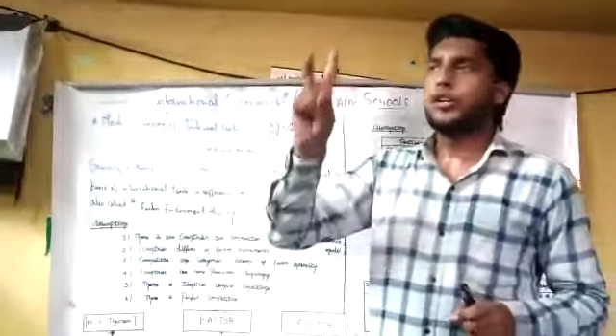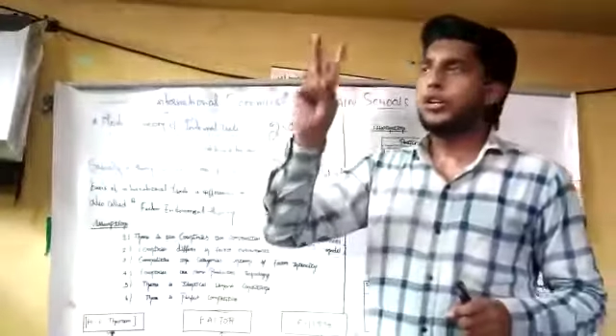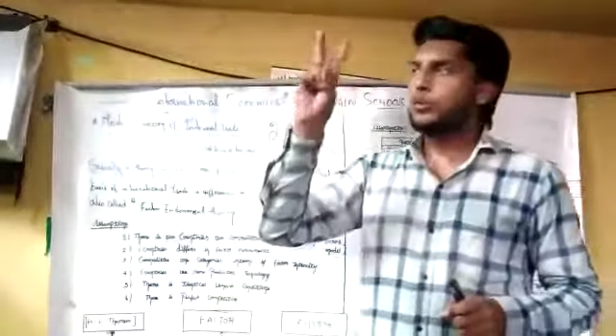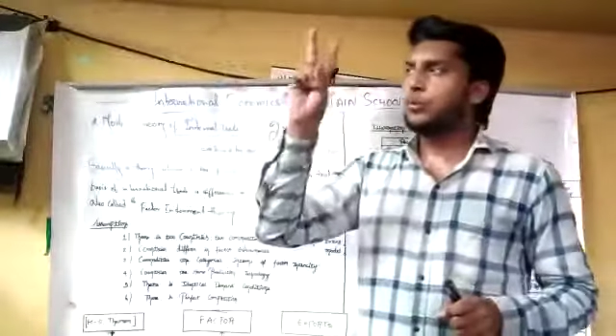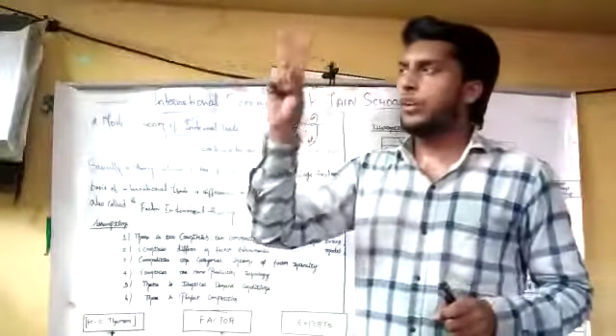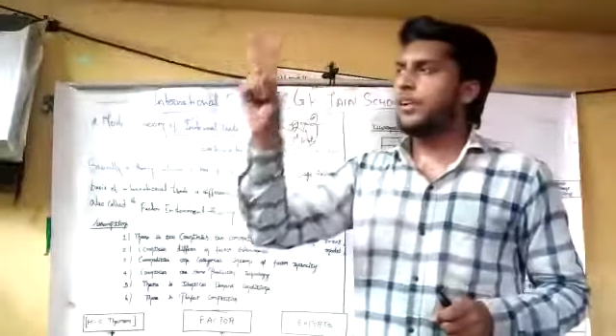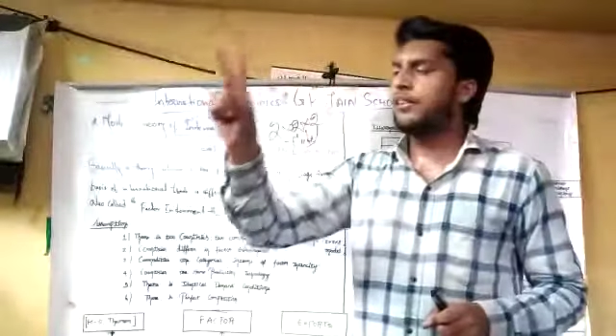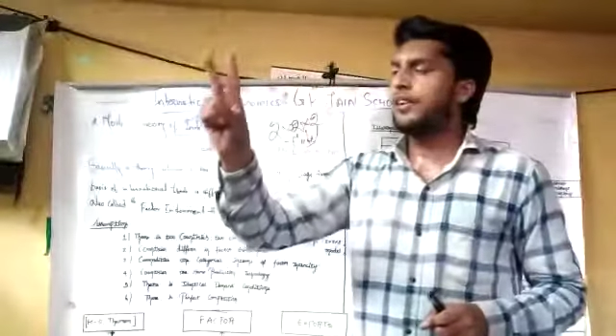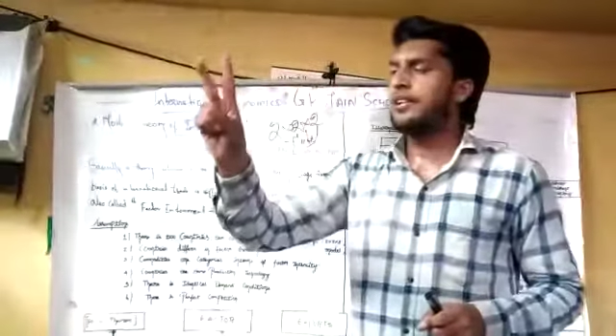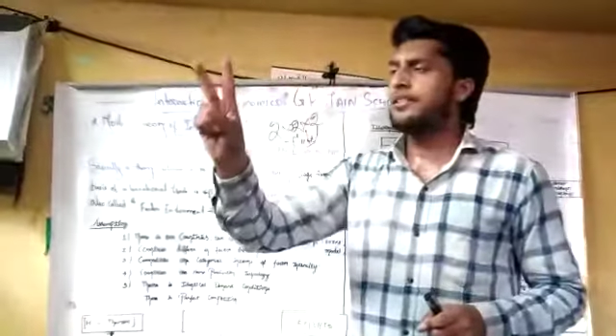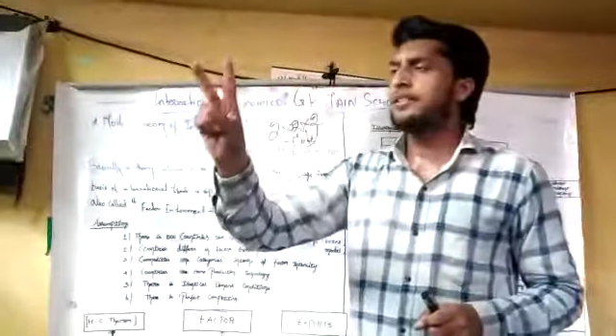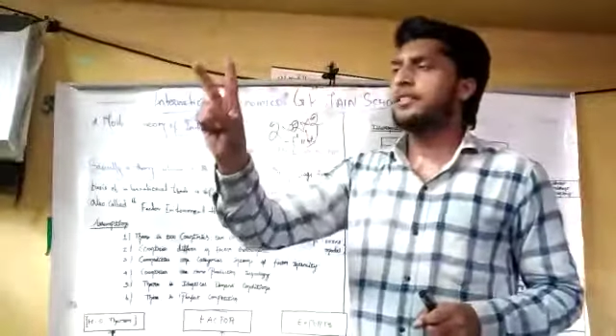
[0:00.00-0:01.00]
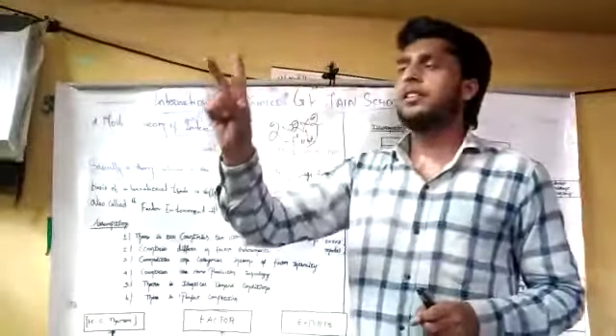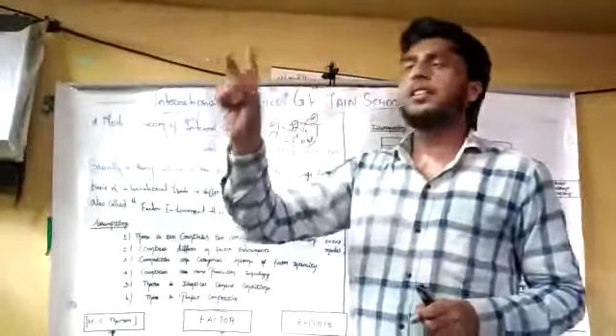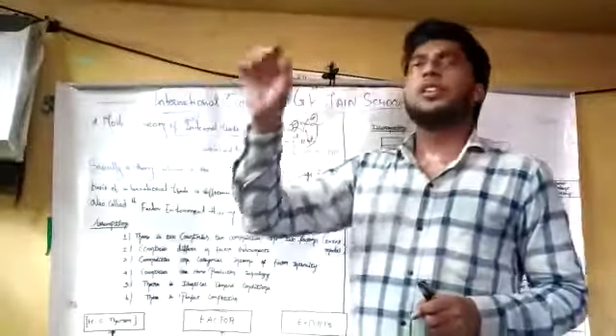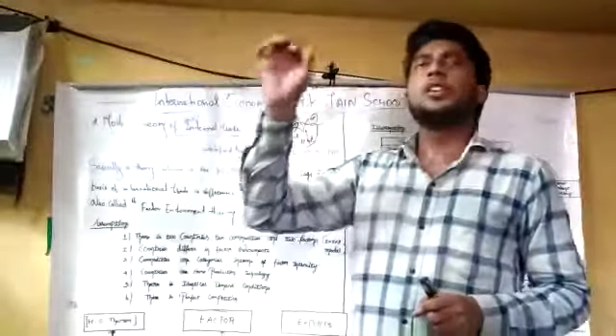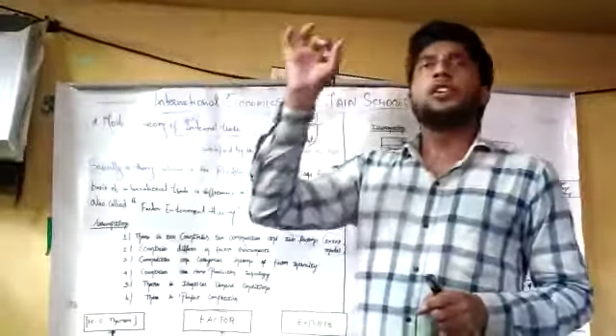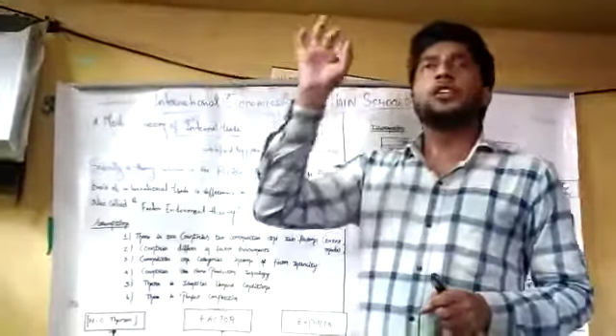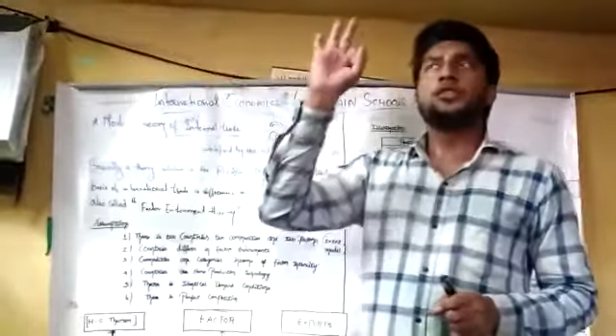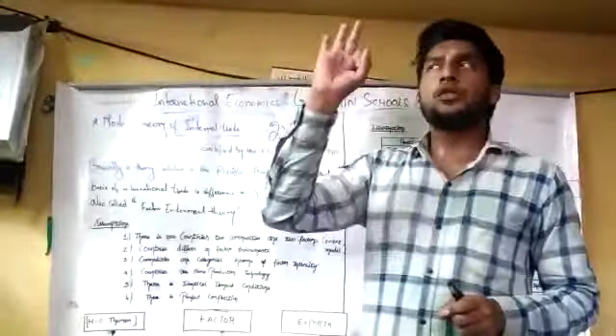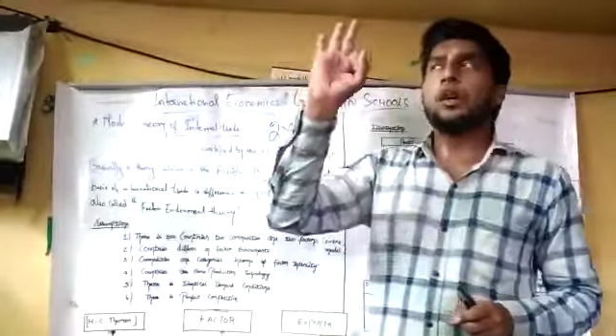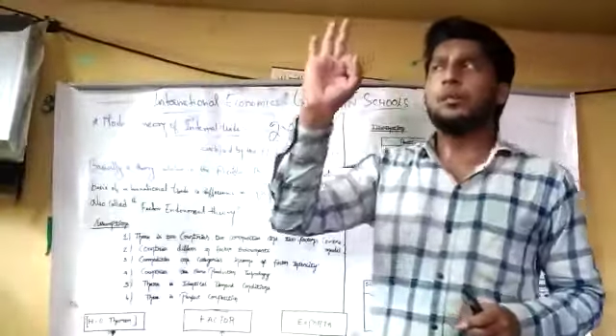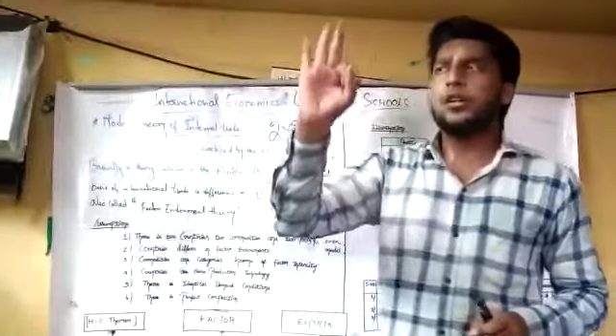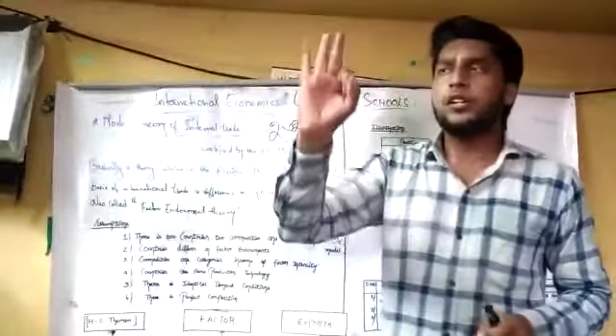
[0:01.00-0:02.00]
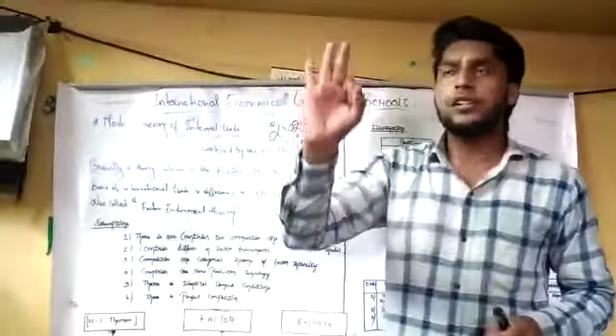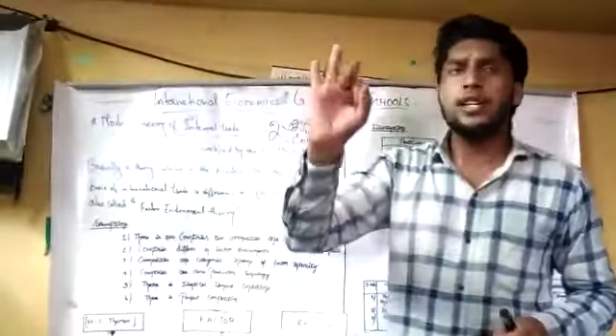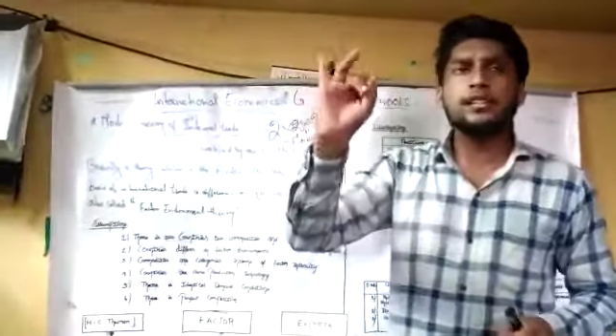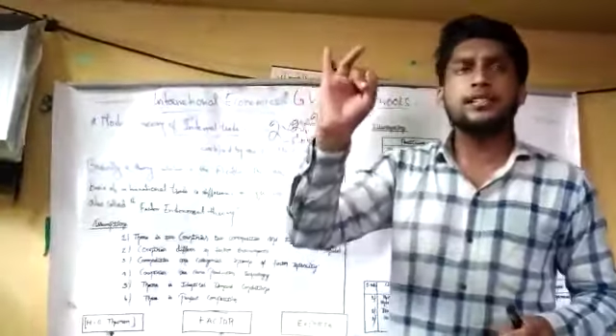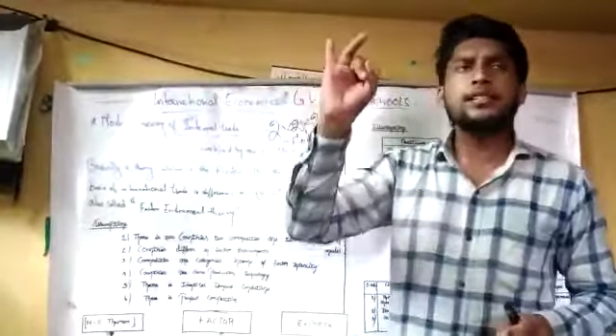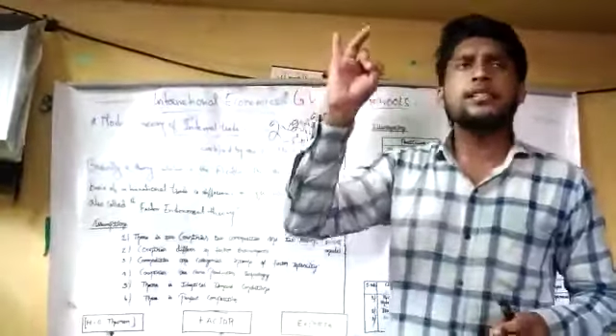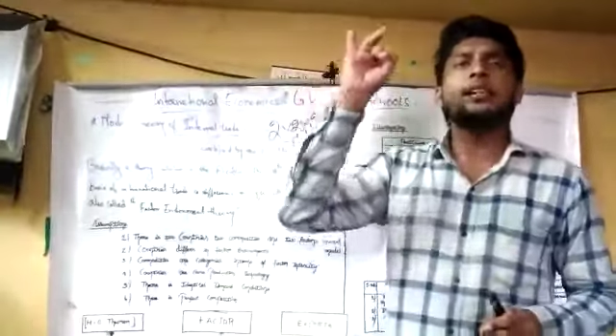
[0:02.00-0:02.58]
Two countries, two commodities